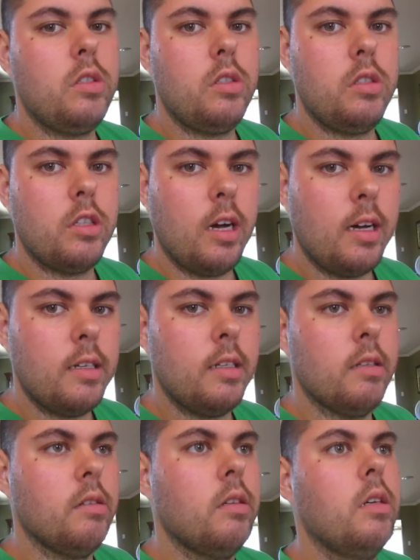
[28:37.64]
John,
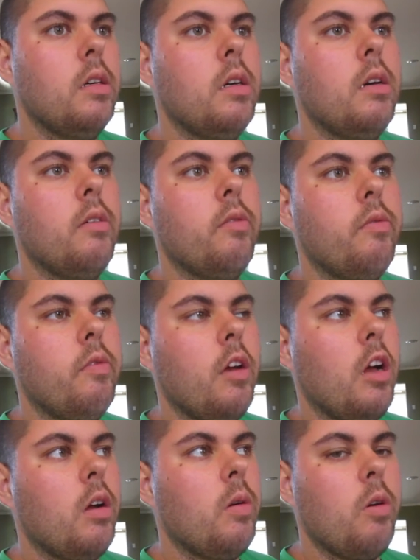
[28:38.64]

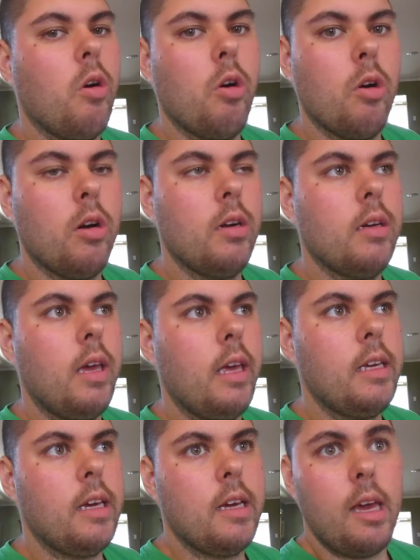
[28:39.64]
or
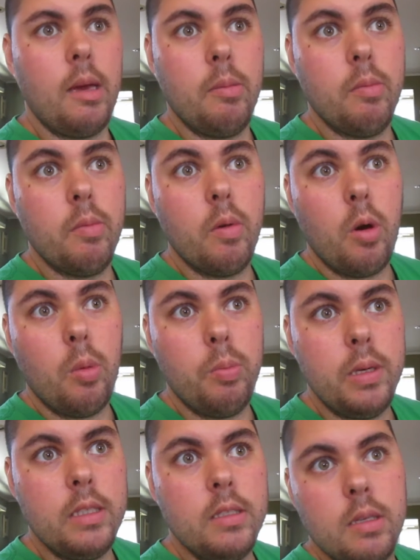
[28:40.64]
aka
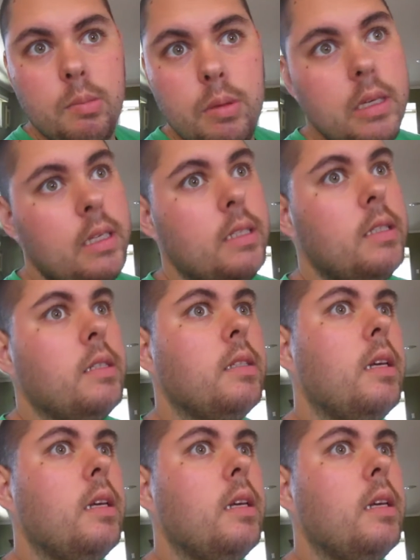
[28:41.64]
Obese to Beast,